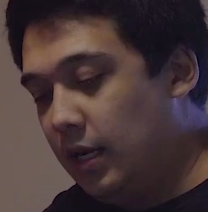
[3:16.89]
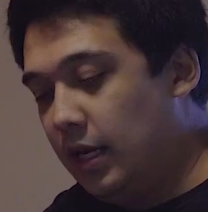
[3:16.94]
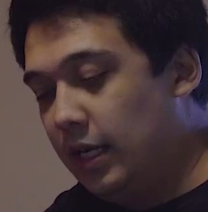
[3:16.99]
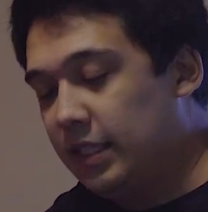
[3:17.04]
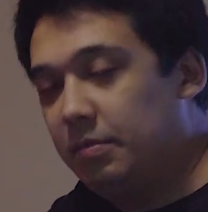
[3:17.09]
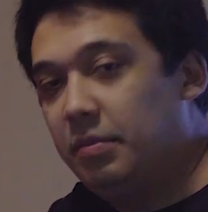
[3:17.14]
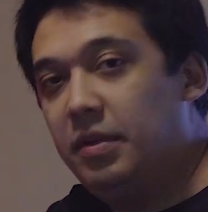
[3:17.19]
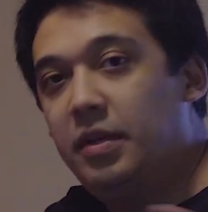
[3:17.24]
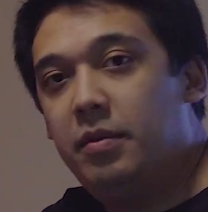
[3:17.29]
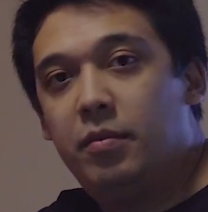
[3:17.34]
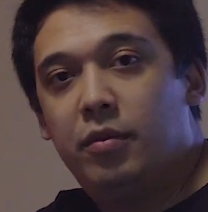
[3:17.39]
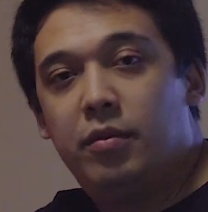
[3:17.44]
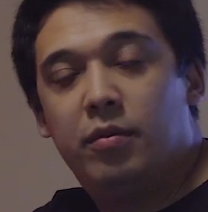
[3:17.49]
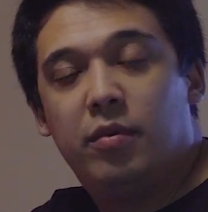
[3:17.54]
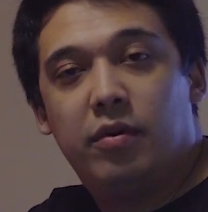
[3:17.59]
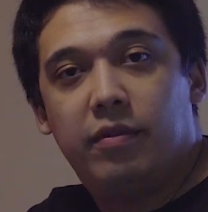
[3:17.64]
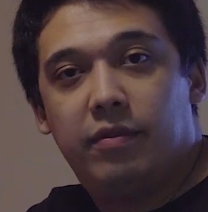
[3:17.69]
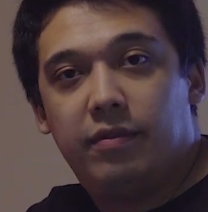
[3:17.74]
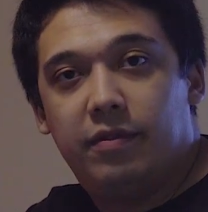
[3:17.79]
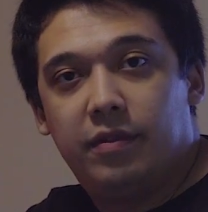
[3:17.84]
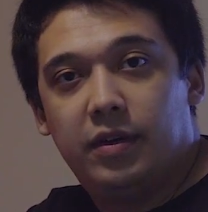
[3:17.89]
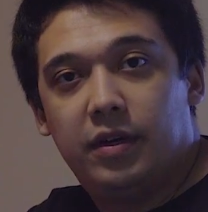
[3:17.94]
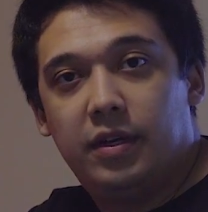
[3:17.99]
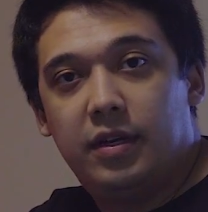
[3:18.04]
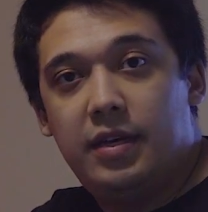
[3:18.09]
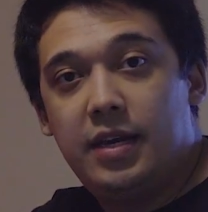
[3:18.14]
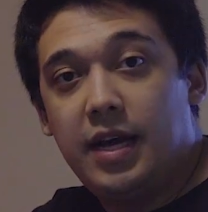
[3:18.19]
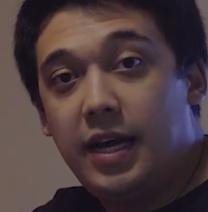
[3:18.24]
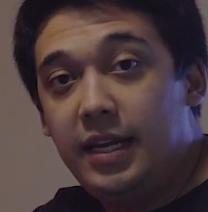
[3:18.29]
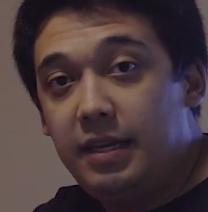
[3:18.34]
as minimum of
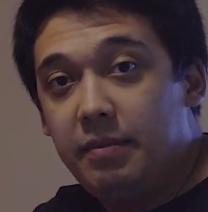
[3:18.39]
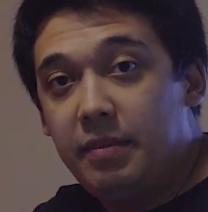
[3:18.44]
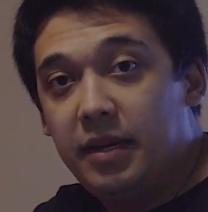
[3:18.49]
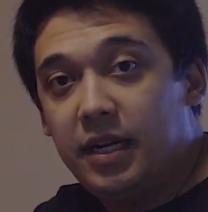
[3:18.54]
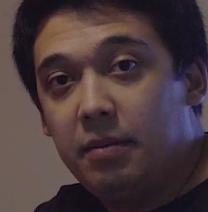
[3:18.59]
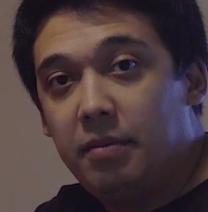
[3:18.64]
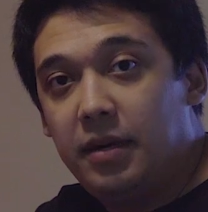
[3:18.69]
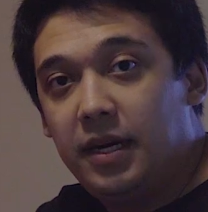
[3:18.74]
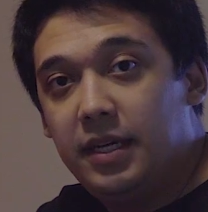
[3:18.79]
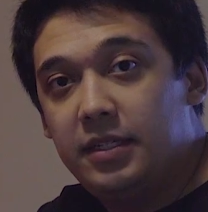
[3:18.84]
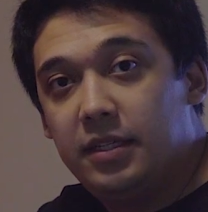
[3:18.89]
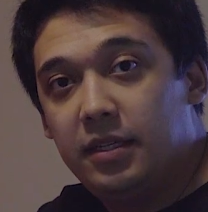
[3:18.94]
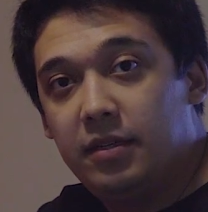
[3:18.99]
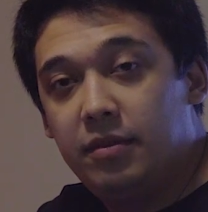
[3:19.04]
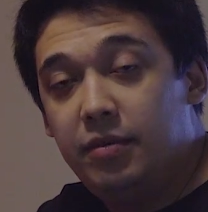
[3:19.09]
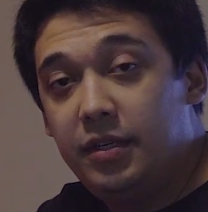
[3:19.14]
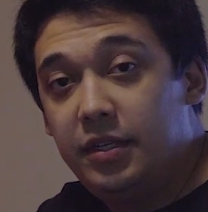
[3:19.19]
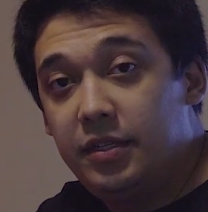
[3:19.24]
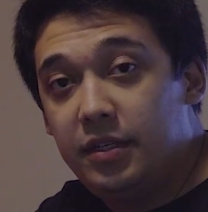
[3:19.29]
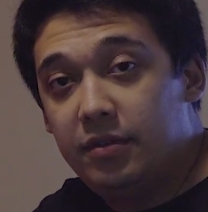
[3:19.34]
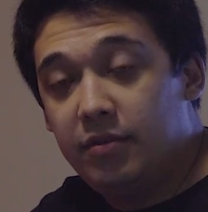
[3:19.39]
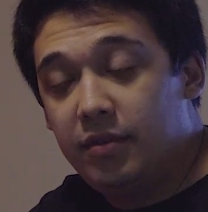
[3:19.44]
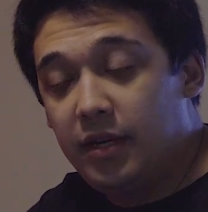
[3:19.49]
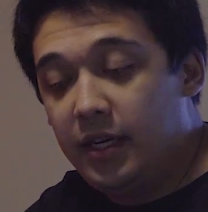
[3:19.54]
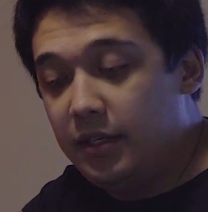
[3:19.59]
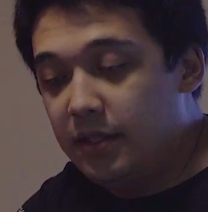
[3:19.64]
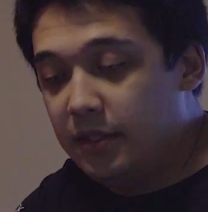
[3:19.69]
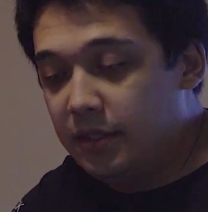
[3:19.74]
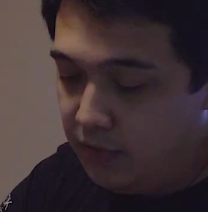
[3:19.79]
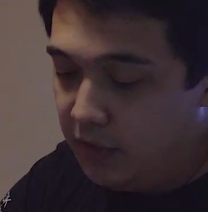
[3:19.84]
ninety megabytes and reads and writes.